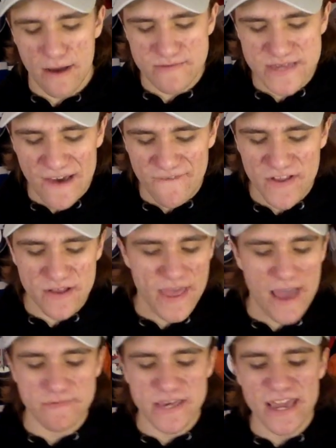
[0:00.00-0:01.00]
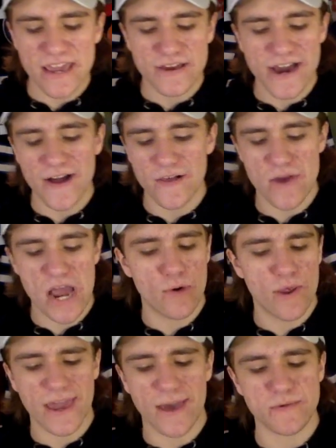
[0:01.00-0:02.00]
definitely I'm taking Colorado
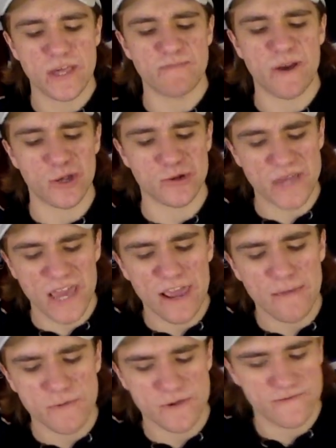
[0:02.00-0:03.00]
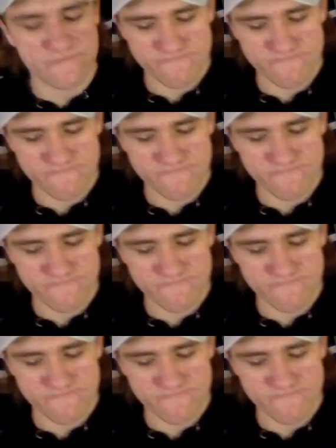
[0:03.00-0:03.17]
when it comes to special teams.